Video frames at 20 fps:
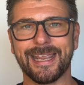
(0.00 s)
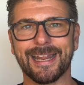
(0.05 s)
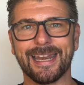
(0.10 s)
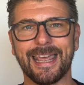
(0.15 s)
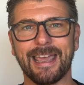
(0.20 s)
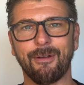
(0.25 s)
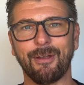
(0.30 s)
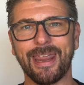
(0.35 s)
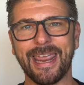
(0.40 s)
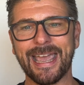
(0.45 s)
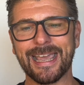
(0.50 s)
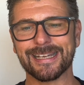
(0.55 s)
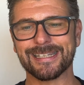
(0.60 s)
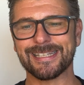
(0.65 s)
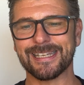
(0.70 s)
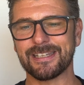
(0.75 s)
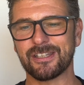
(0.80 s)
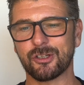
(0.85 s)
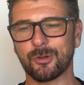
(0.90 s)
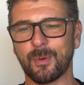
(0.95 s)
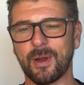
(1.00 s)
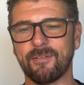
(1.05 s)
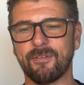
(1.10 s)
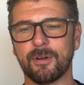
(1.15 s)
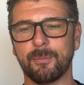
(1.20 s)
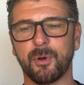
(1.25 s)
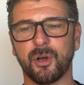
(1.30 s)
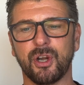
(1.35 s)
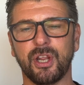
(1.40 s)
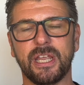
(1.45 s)
Allowing access to
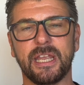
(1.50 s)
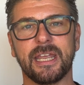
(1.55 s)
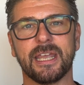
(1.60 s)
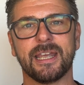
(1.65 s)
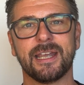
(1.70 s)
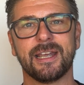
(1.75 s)
everybody